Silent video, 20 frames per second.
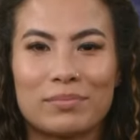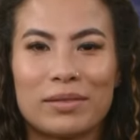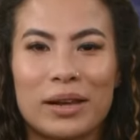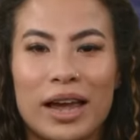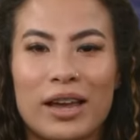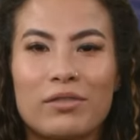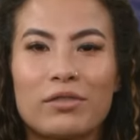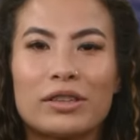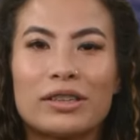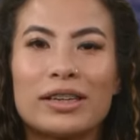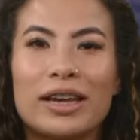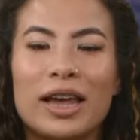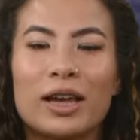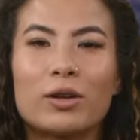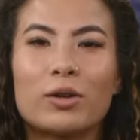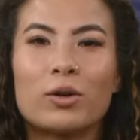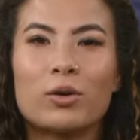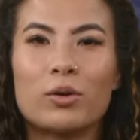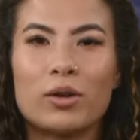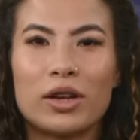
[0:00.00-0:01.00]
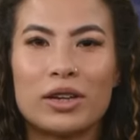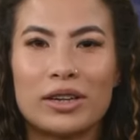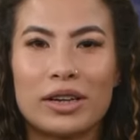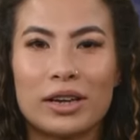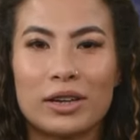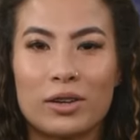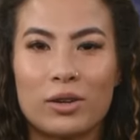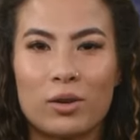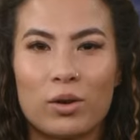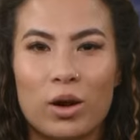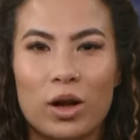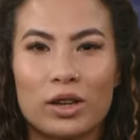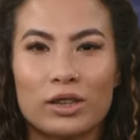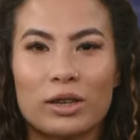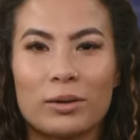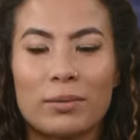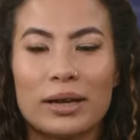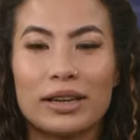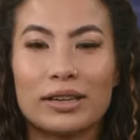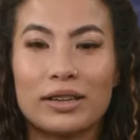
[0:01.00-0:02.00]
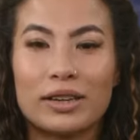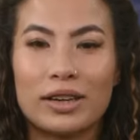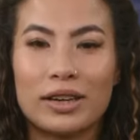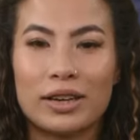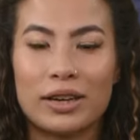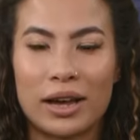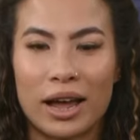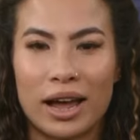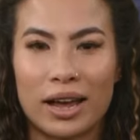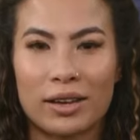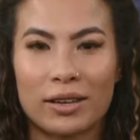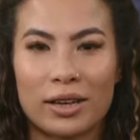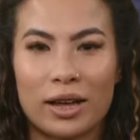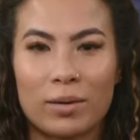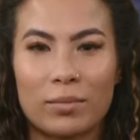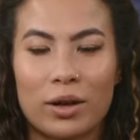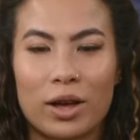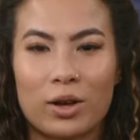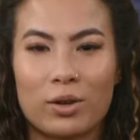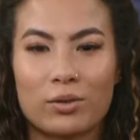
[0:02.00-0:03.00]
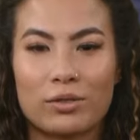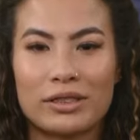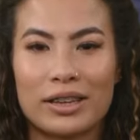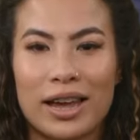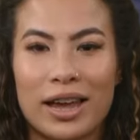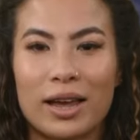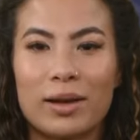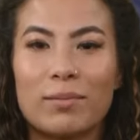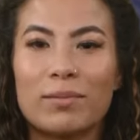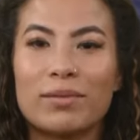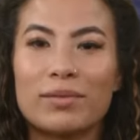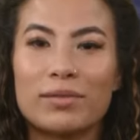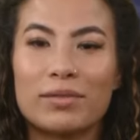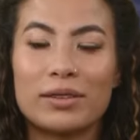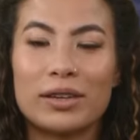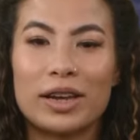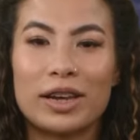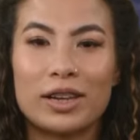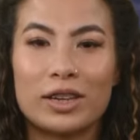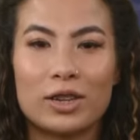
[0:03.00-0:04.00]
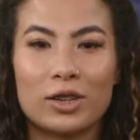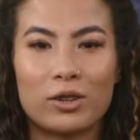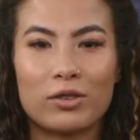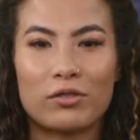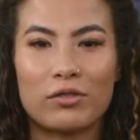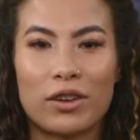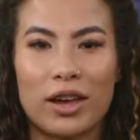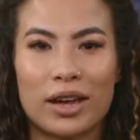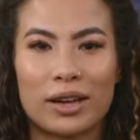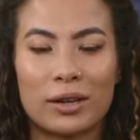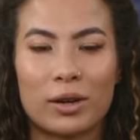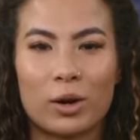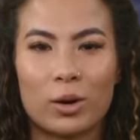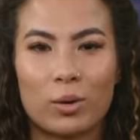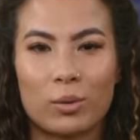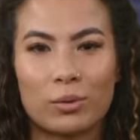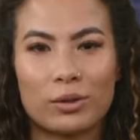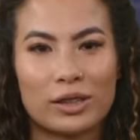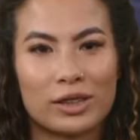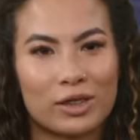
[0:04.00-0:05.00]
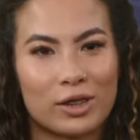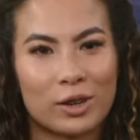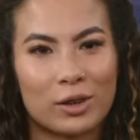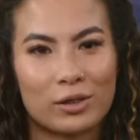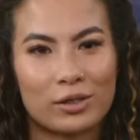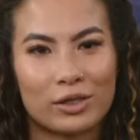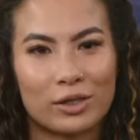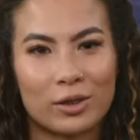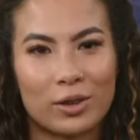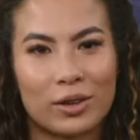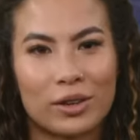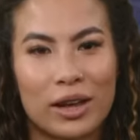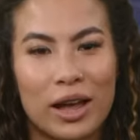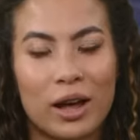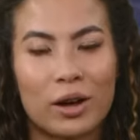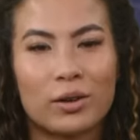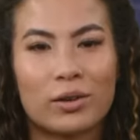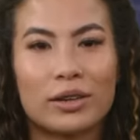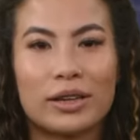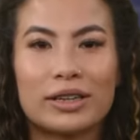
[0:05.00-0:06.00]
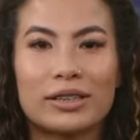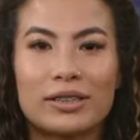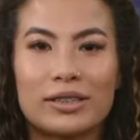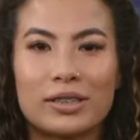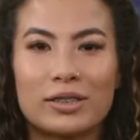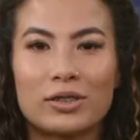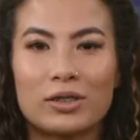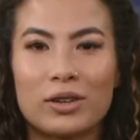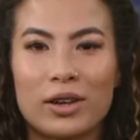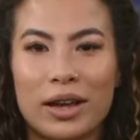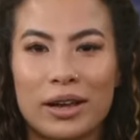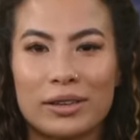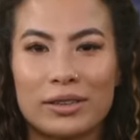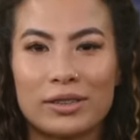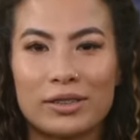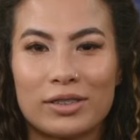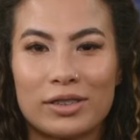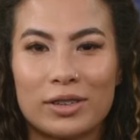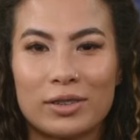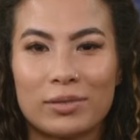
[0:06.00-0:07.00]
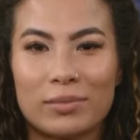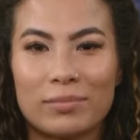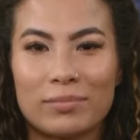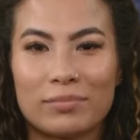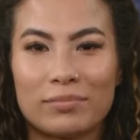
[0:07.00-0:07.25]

Every time you log in, you'll automatically land on the Home tab. Here you'll find all the shows you are currently subscribed to.